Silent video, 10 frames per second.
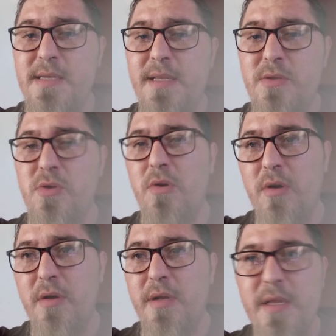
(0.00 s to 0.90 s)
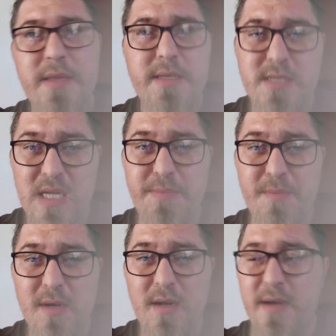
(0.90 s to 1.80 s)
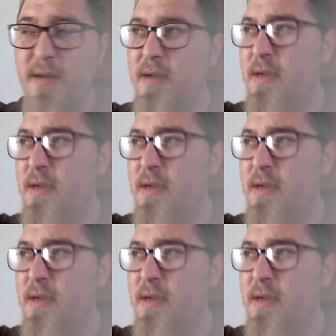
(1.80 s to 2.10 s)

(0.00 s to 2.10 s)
in too hard, and then snapping my line.